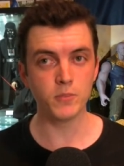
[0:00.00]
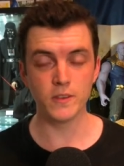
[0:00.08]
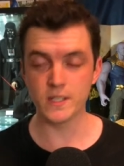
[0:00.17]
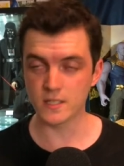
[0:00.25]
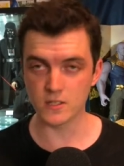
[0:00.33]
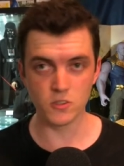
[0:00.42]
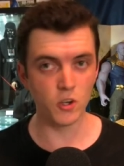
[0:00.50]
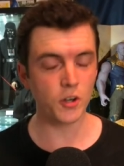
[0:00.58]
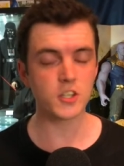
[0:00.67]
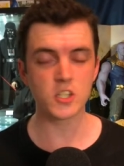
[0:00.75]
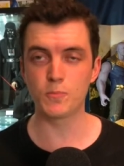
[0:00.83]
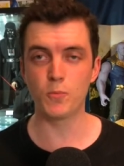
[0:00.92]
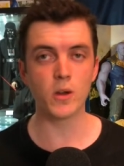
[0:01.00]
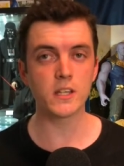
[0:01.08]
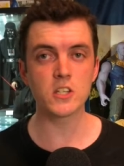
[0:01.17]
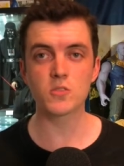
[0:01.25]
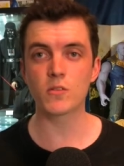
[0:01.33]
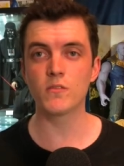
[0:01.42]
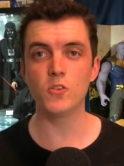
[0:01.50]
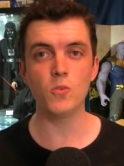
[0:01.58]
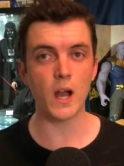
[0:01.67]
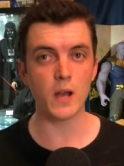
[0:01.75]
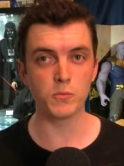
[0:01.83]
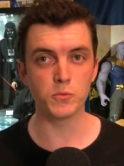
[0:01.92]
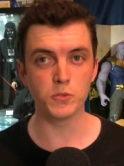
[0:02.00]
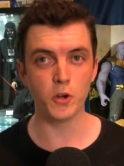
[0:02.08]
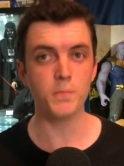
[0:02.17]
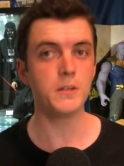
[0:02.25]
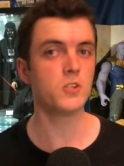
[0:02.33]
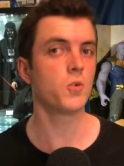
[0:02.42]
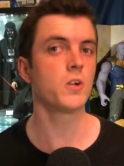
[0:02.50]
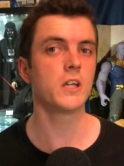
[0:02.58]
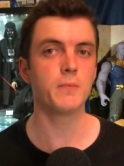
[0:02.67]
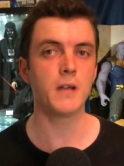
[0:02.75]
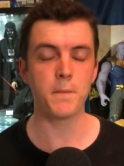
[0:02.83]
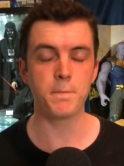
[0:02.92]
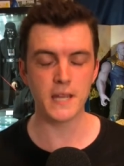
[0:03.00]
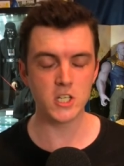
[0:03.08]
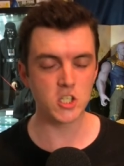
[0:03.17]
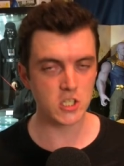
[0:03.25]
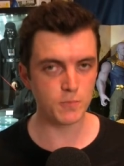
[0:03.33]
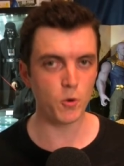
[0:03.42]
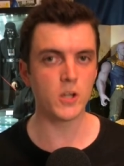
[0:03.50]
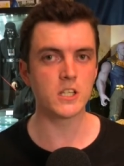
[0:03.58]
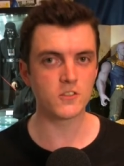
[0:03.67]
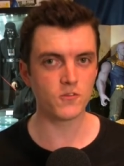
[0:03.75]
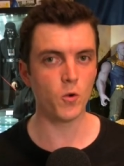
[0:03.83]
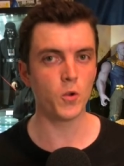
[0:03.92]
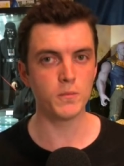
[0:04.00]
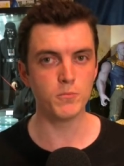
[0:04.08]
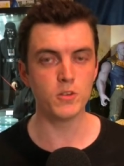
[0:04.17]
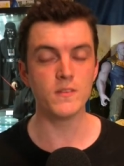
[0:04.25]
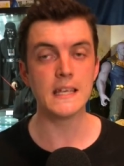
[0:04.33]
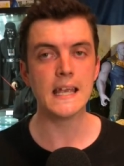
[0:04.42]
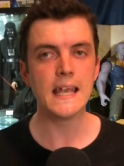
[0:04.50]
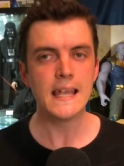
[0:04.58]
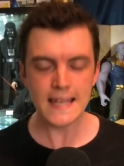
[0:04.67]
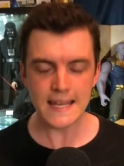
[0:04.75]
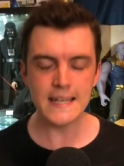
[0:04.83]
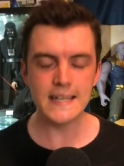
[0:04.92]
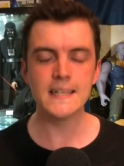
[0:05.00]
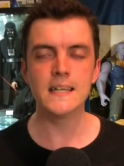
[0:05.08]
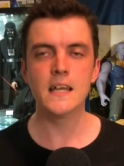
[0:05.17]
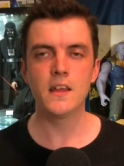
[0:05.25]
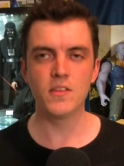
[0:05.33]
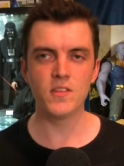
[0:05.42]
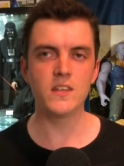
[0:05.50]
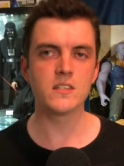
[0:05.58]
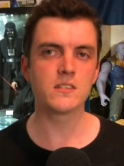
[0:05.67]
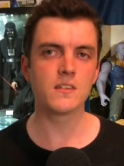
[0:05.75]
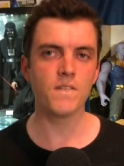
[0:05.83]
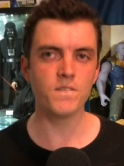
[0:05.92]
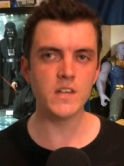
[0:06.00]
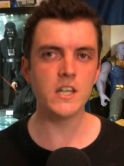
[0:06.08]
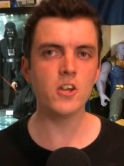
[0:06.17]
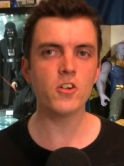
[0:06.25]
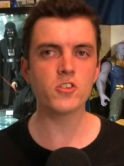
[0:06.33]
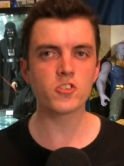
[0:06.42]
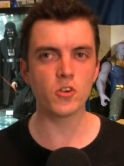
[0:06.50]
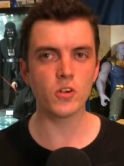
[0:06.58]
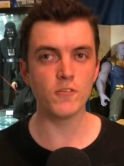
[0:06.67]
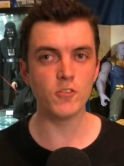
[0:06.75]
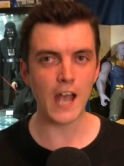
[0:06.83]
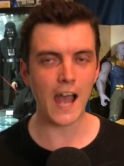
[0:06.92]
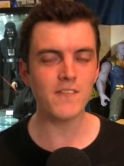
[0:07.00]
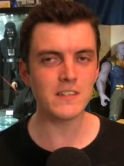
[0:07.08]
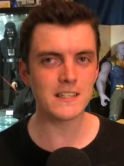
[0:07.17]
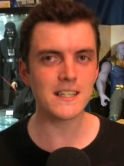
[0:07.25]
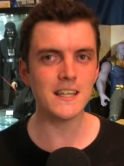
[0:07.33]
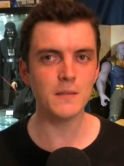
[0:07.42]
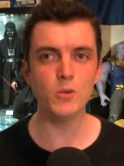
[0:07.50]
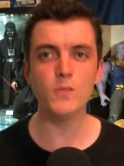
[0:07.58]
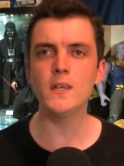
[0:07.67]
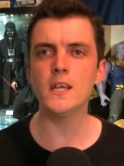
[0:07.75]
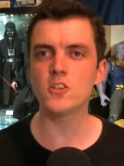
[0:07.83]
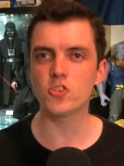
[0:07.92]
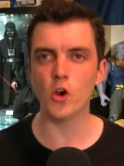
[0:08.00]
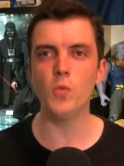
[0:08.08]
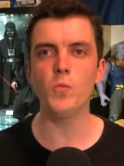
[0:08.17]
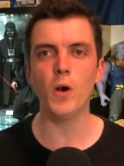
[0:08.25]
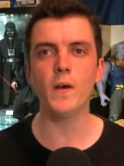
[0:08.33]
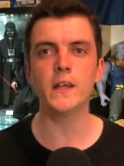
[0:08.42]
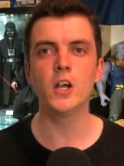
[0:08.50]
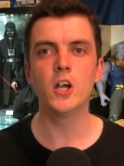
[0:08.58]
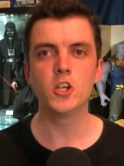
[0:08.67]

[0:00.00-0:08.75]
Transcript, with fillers: this is not a spoilers review. I will not be talking about major spoilers for the movie in this video. So if you haven't seen the movie yet, don't worry,